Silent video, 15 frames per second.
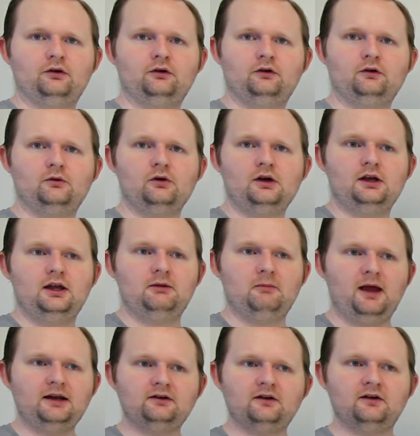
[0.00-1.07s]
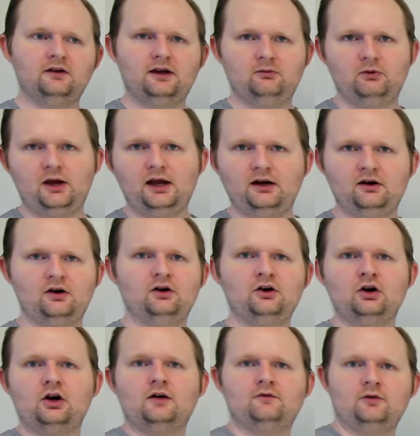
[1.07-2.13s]
So imagine that we had an
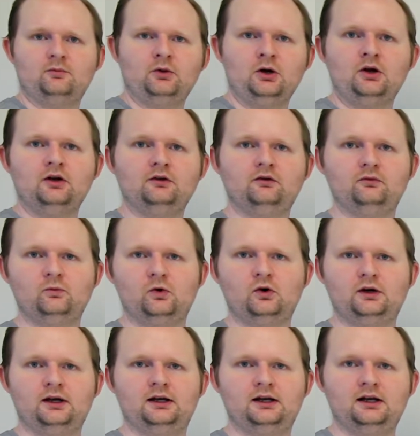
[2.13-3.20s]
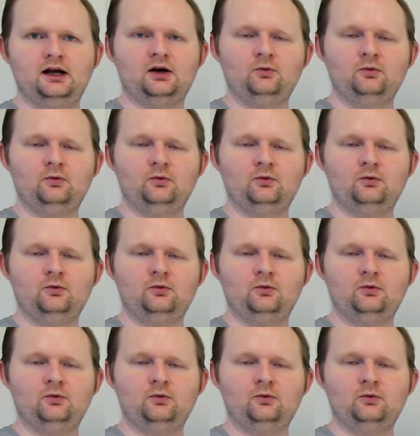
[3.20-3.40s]
undercover boss walking in.